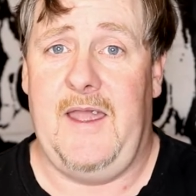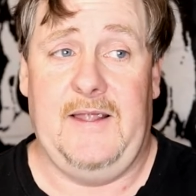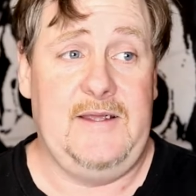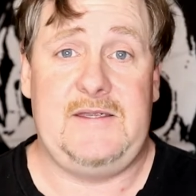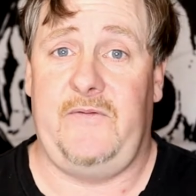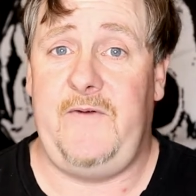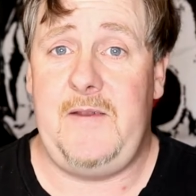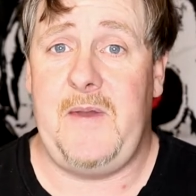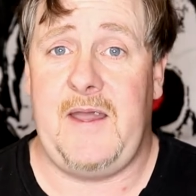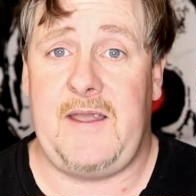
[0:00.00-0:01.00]
At least the
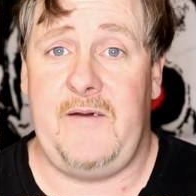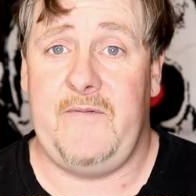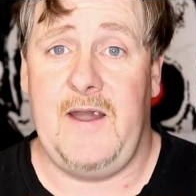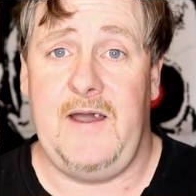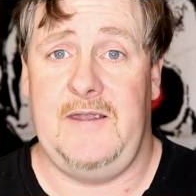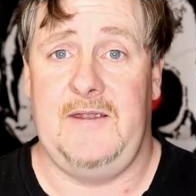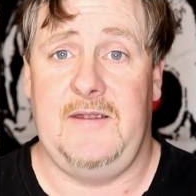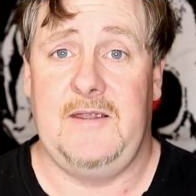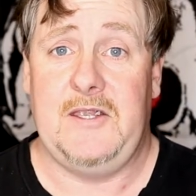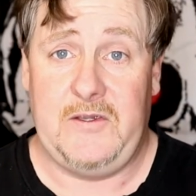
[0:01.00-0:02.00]
feedback I've
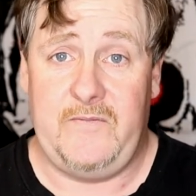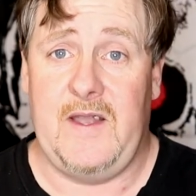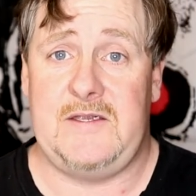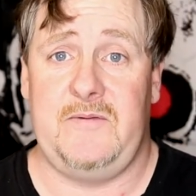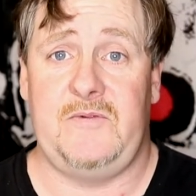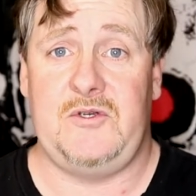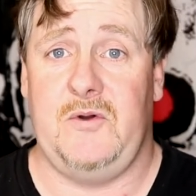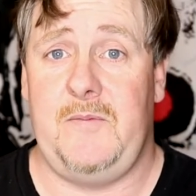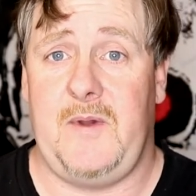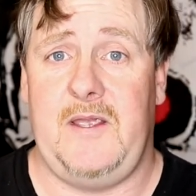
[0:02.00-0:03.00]
gotten, you guys have
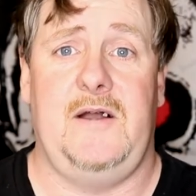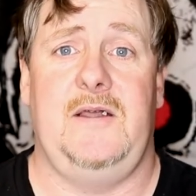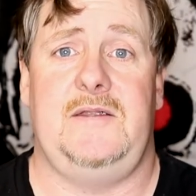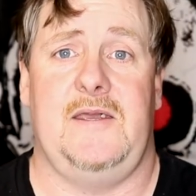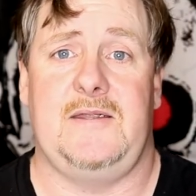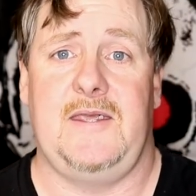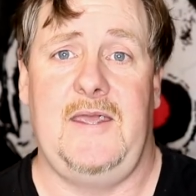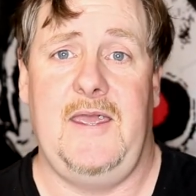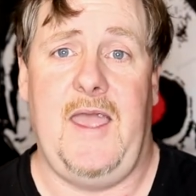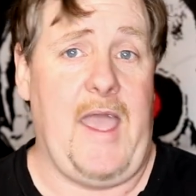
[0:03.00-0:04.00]
enjoyed my content,
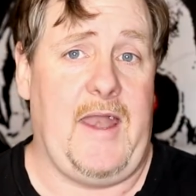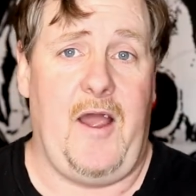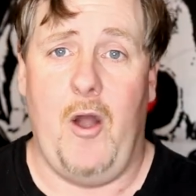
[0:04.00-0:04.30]
and I